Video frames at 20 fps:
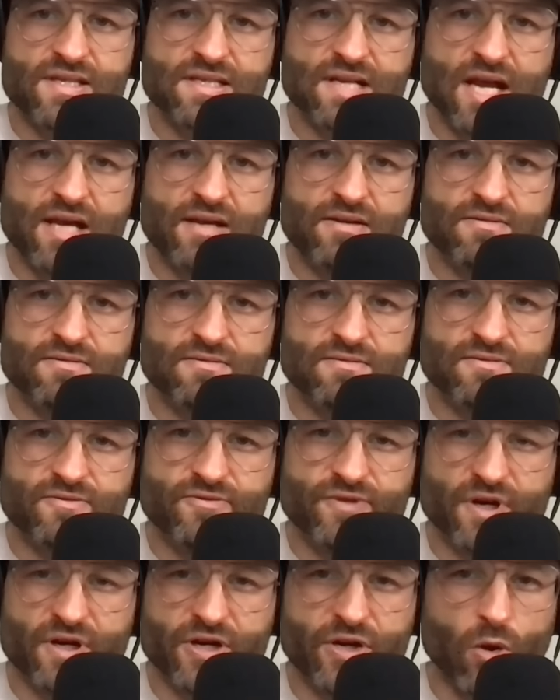Now, that's not
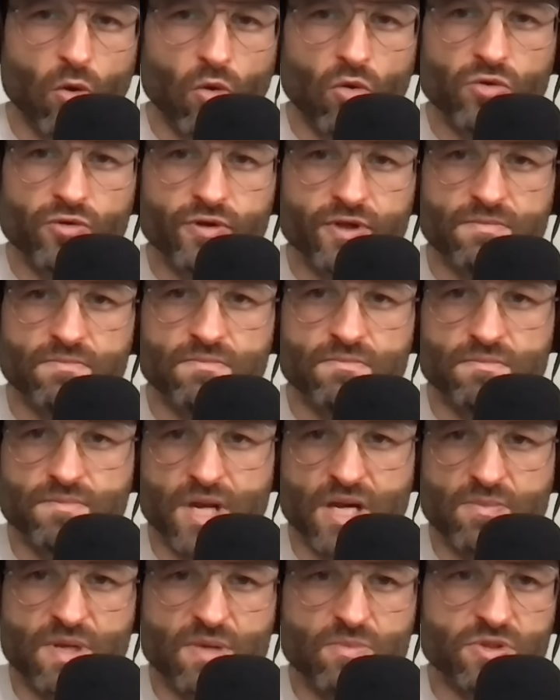very old
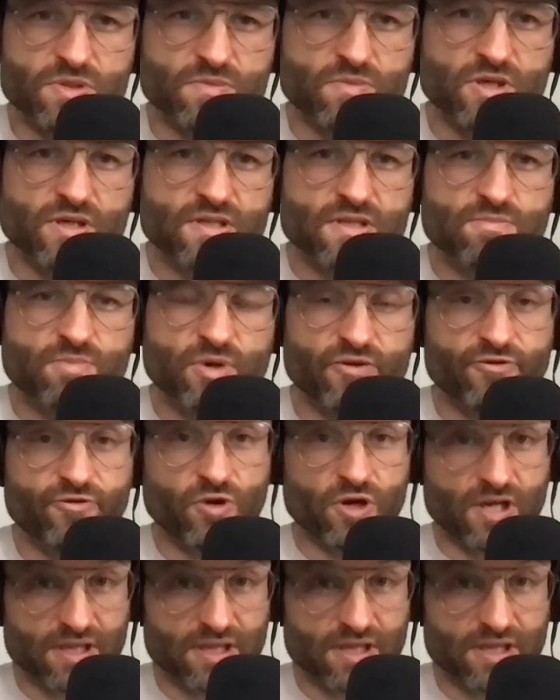in many people's books,